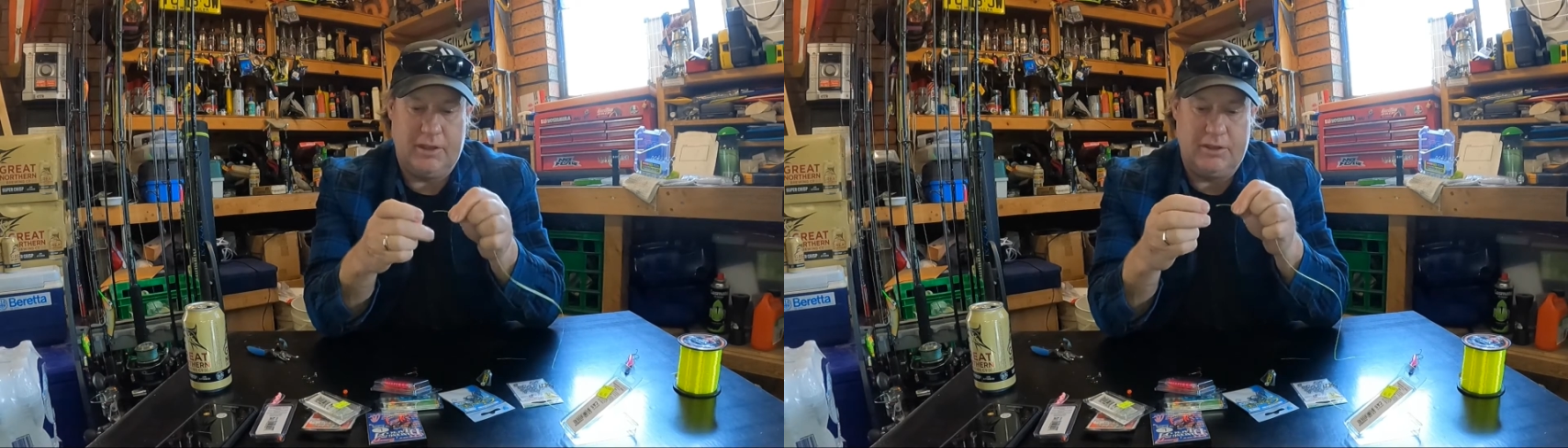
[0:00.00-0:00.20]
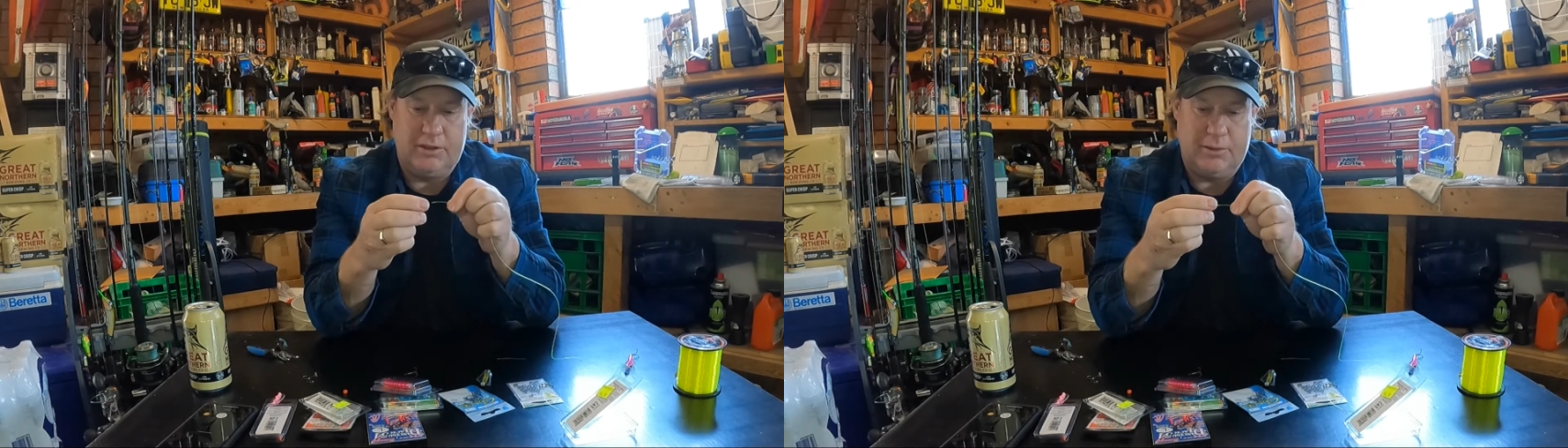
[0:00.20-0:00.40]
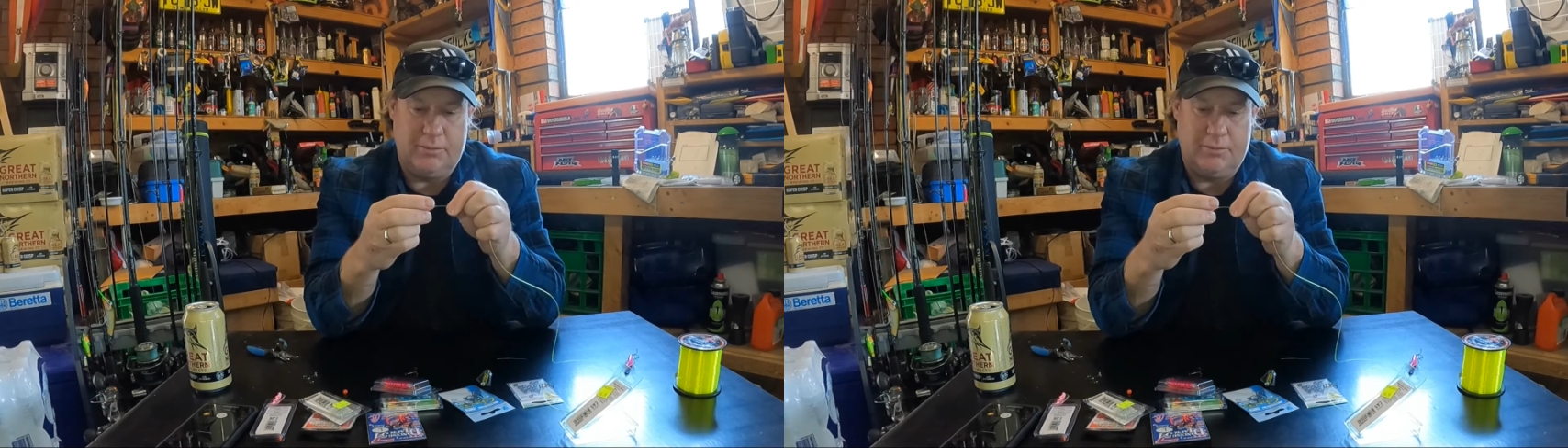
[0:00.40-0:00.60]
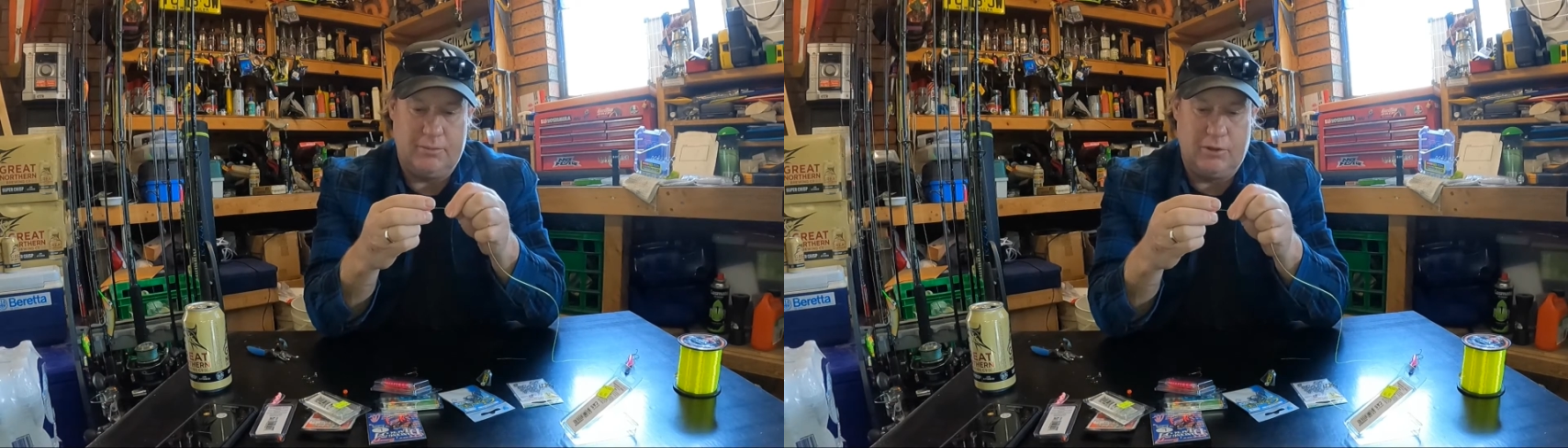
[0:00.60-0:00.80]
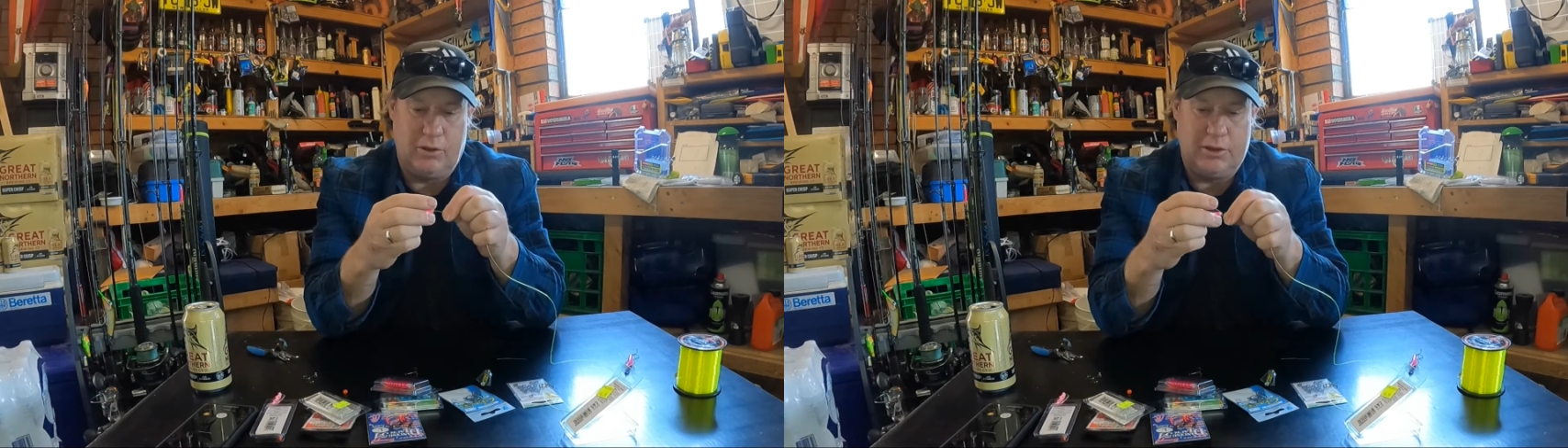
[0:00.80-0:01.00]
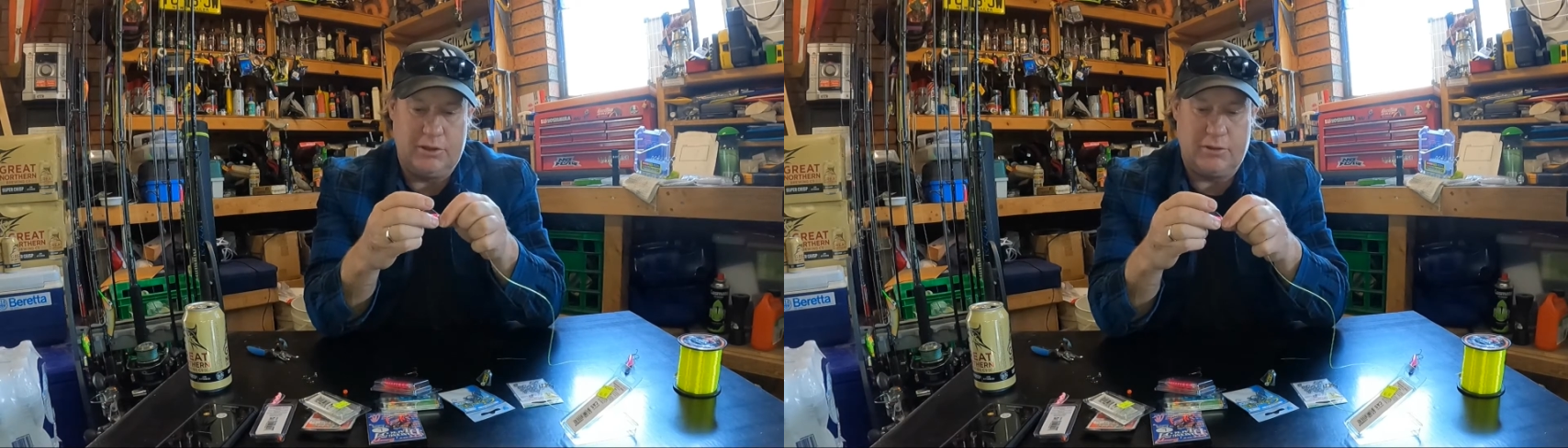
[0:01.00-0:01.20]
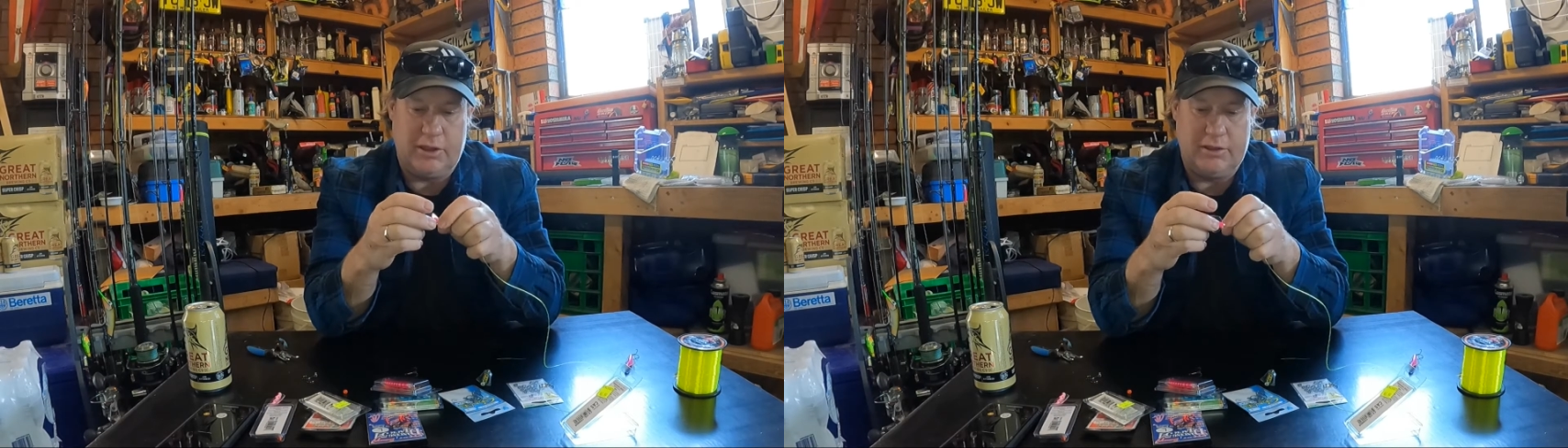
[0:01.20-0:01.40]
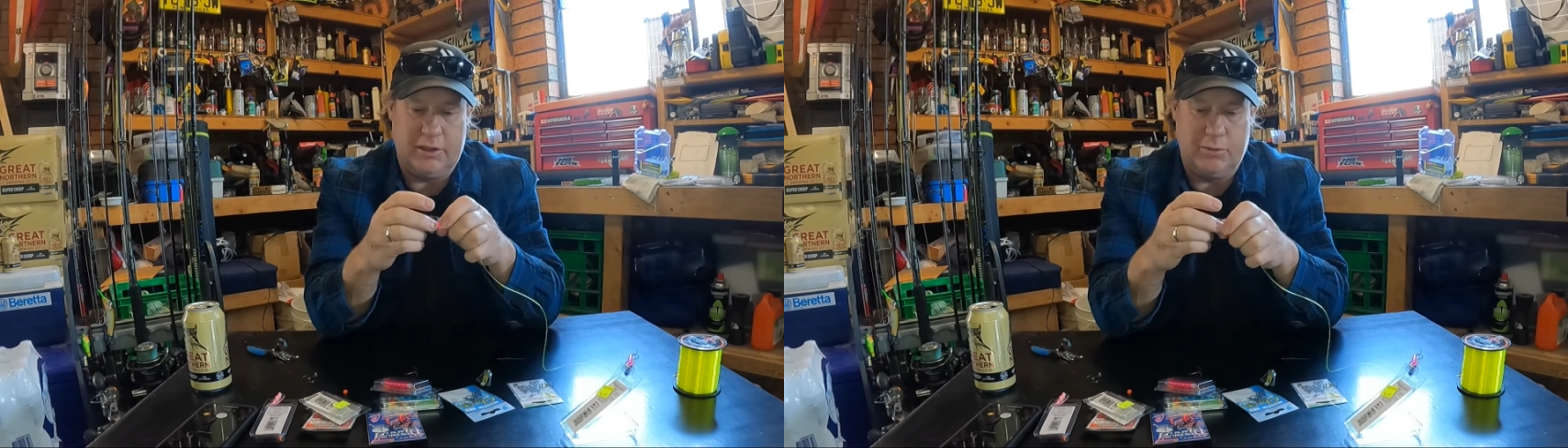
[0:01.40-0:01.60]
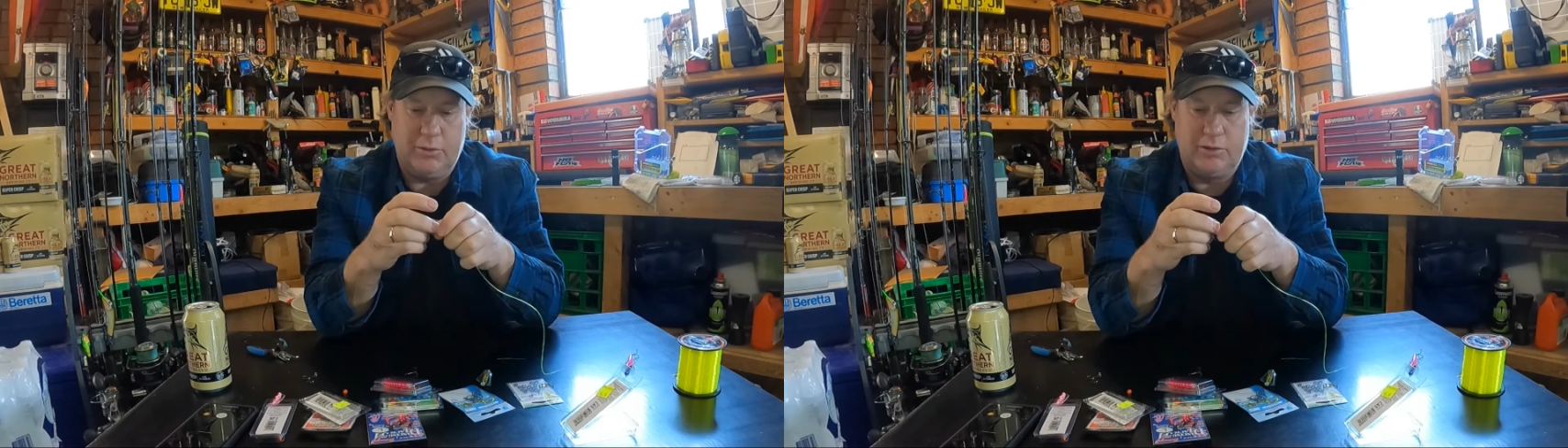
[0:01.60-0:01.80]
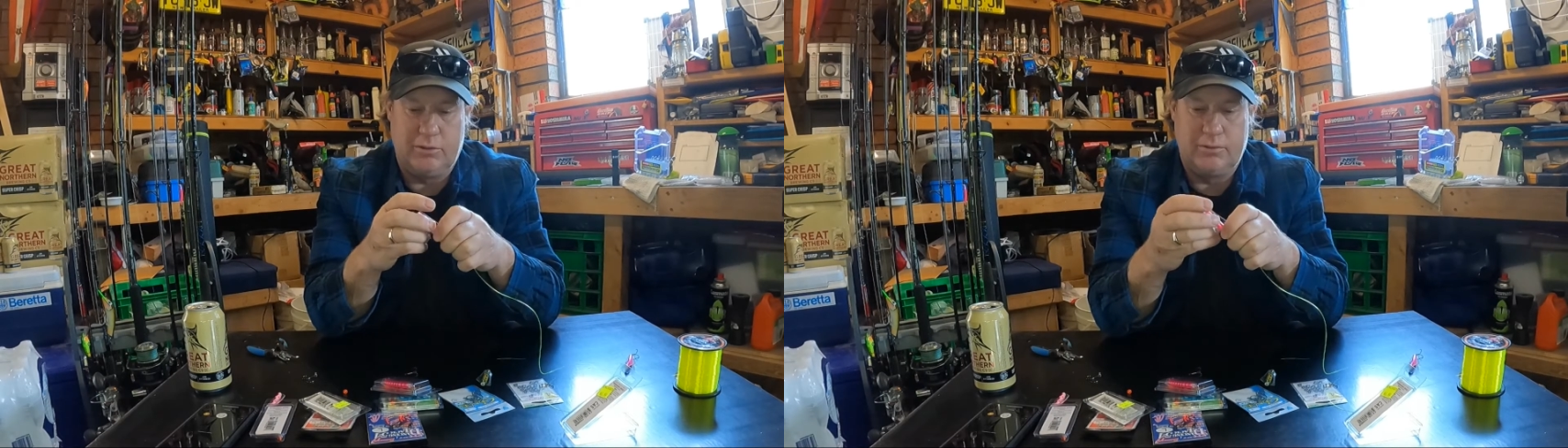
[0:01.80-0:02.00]
is you line straight down the
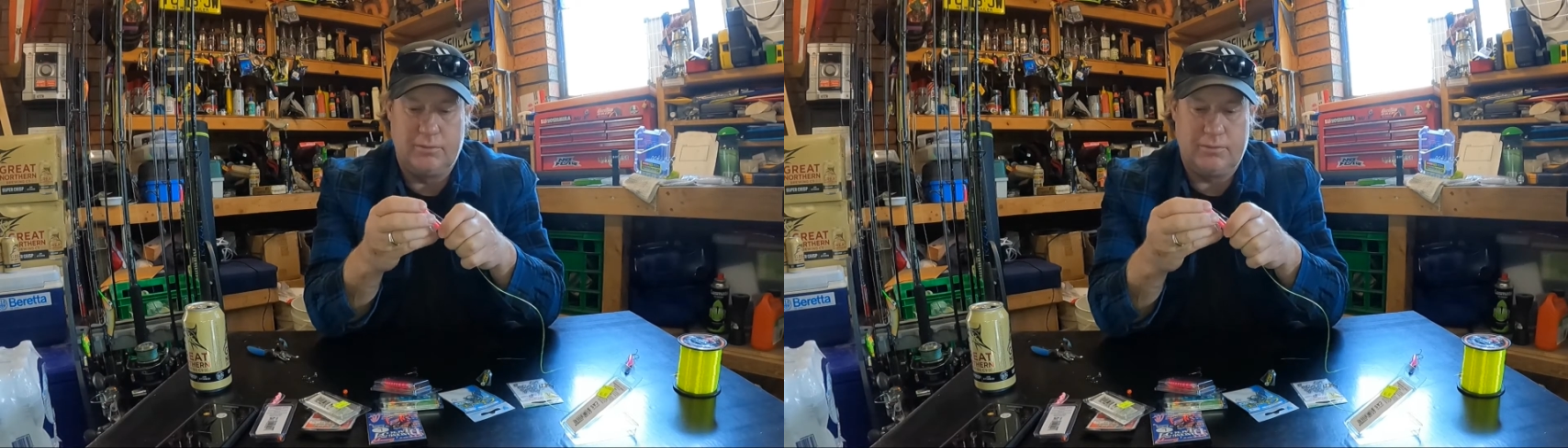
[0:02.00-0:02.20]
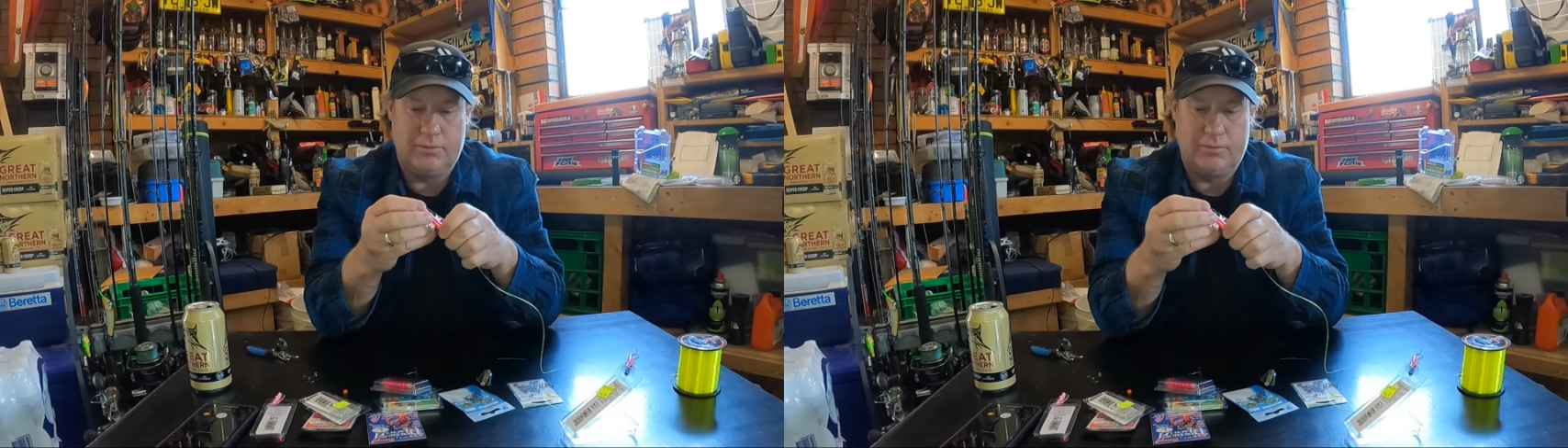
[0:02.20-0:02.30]
middle,